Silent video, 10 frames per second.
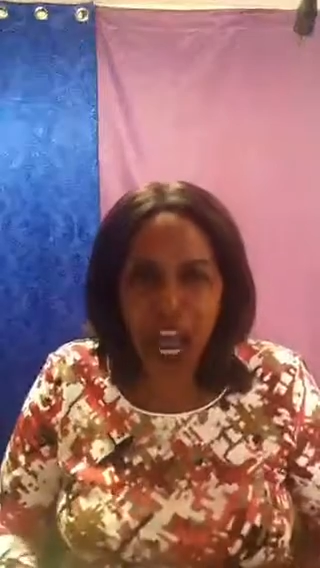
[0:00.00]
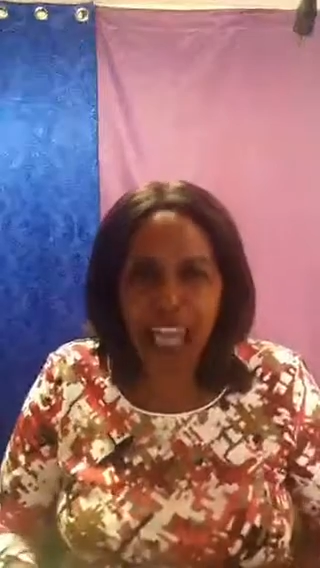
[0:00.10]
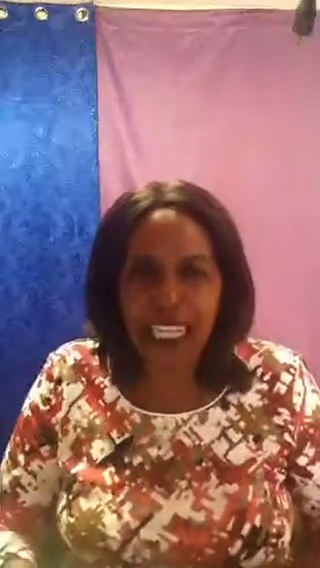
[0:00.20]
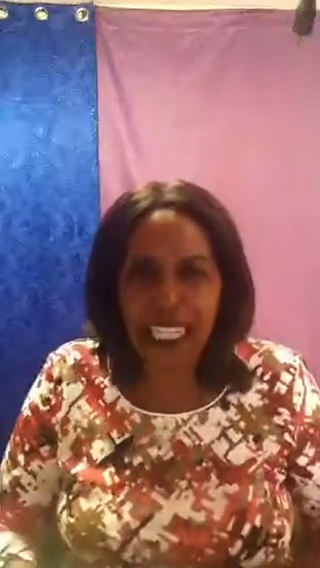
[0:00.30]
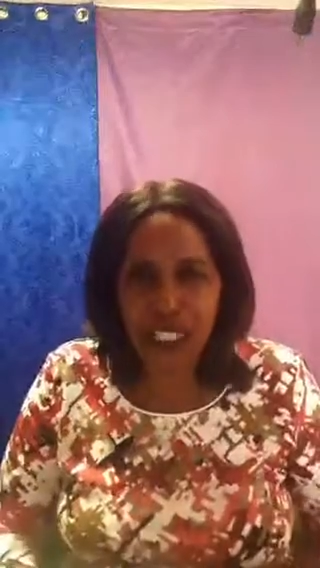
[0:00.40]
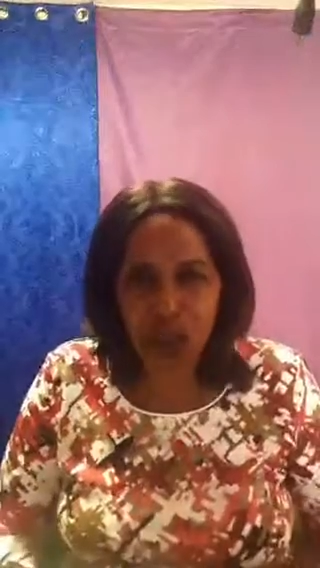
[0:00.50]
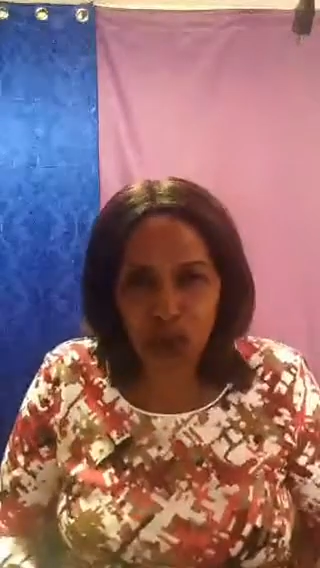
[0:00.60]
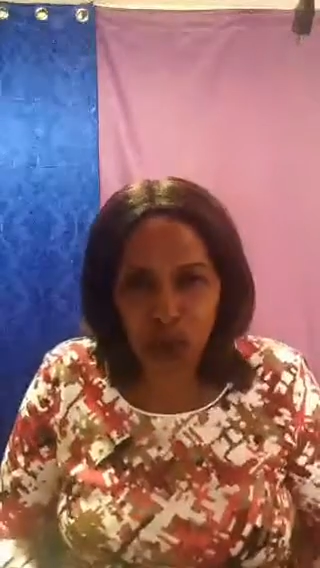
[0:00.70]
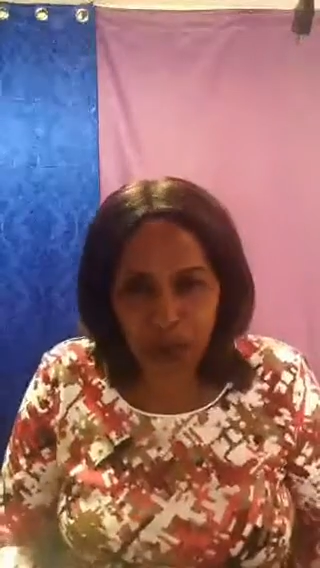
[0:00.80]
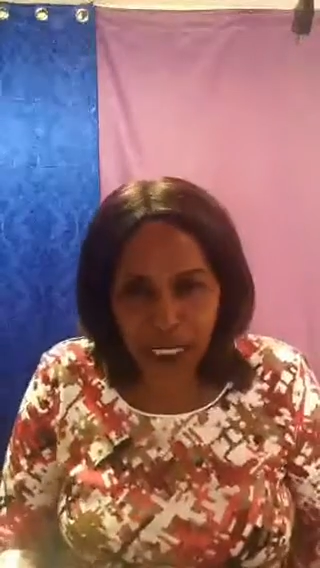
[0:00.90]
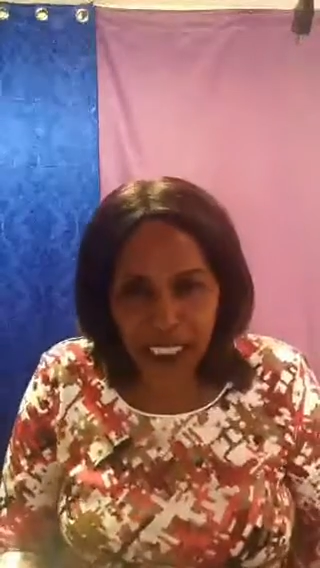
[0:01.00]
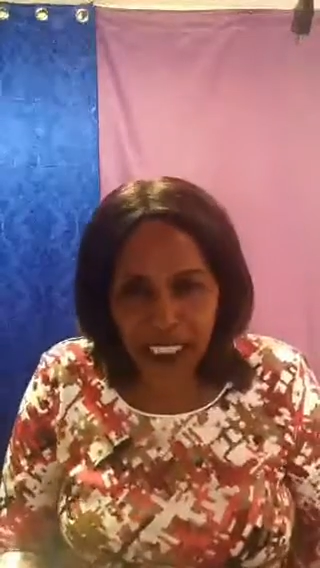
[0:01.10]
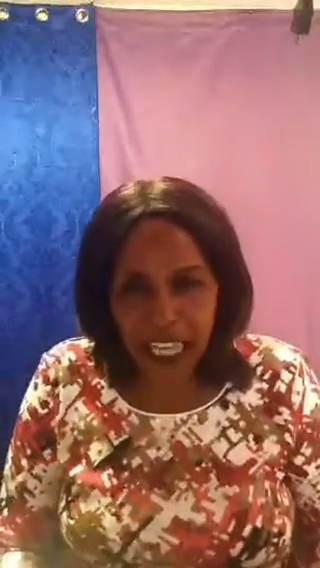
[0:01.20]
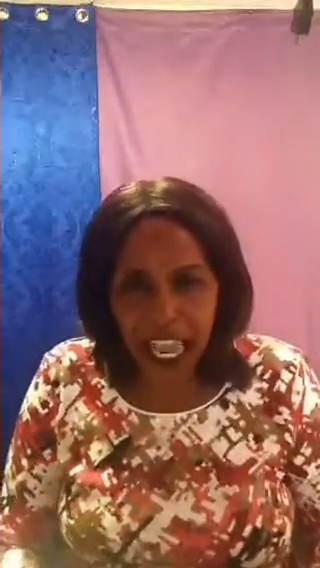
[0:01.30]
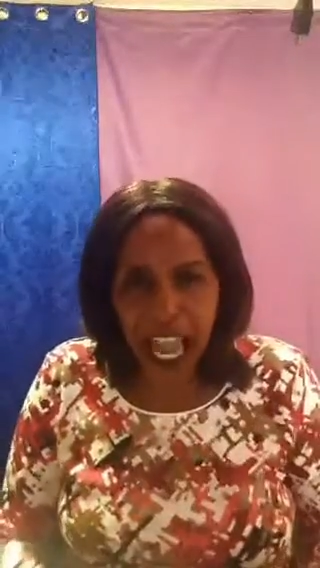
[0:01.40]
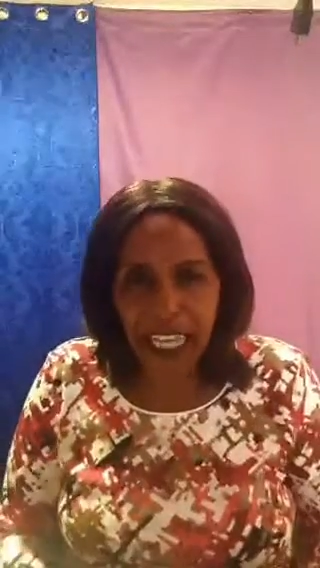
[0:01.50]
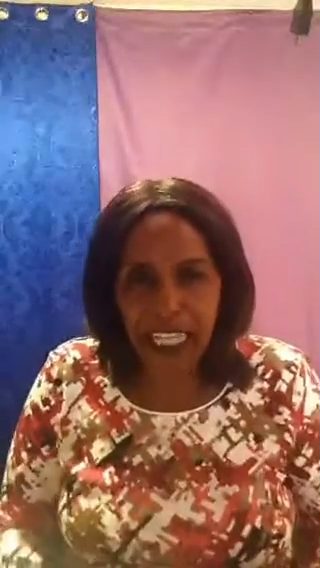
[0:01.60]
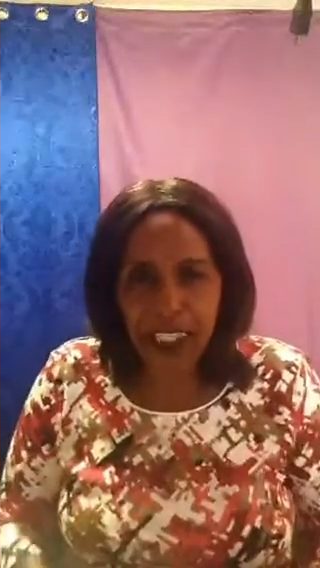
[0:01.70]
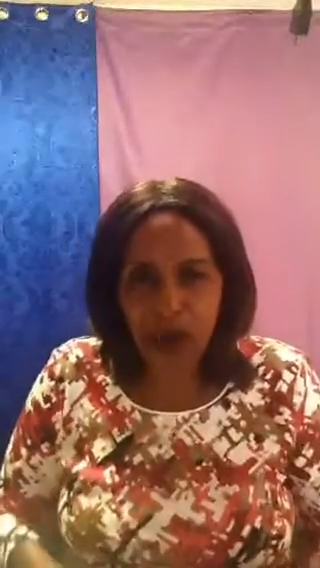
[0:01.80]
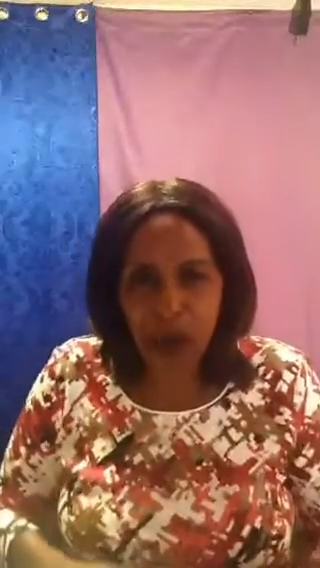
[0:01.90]
I need your mercy. I
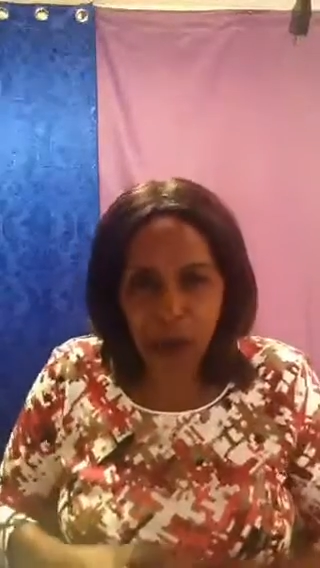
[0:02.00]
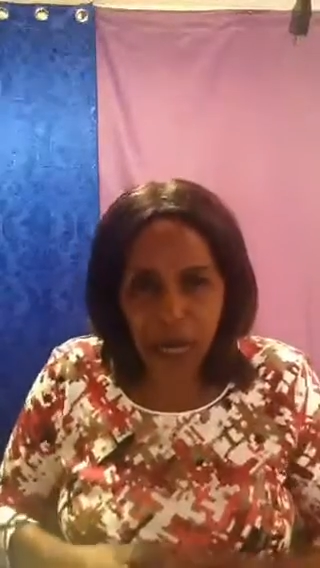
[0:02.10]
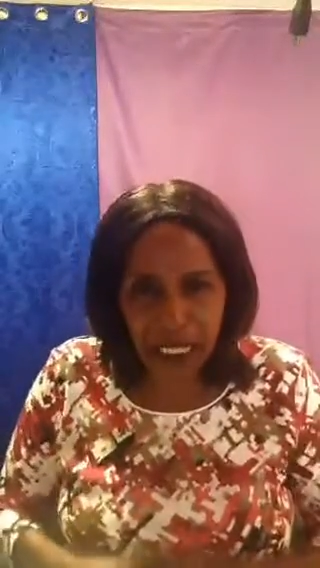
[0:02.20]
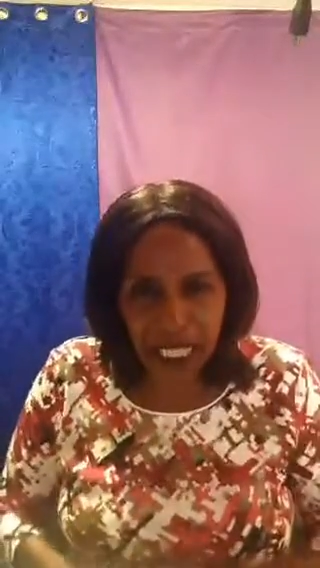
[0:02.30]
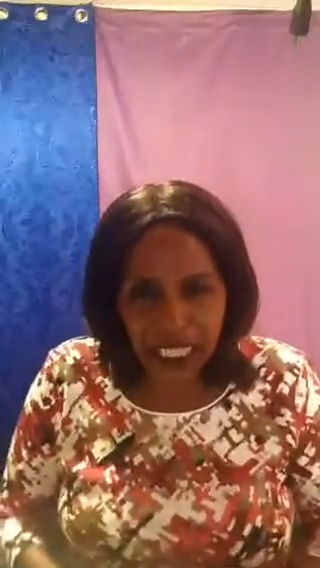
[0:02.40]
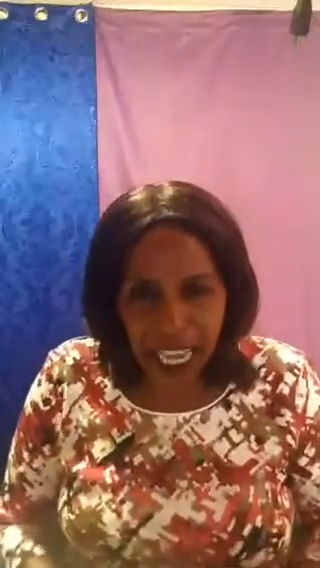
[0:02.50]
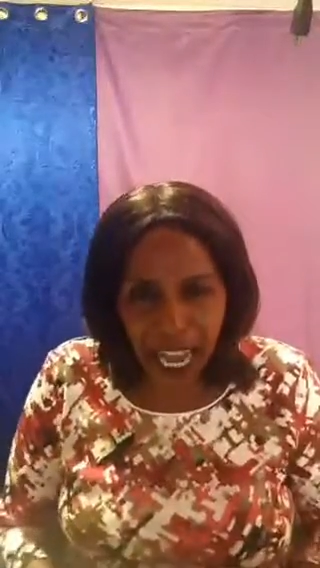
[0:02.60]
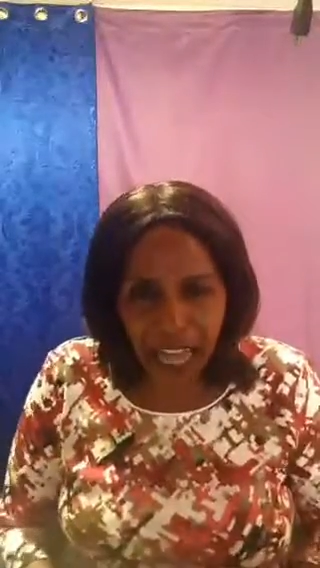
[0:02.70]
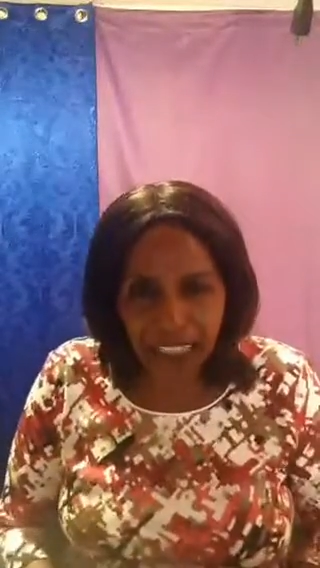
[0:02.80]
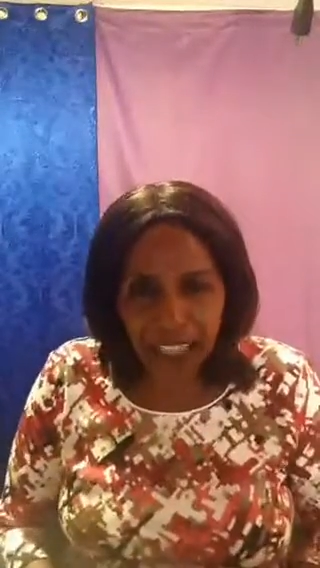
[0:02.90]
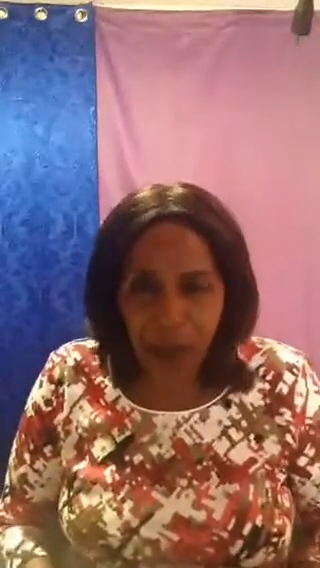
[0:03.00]
need your mercy, God.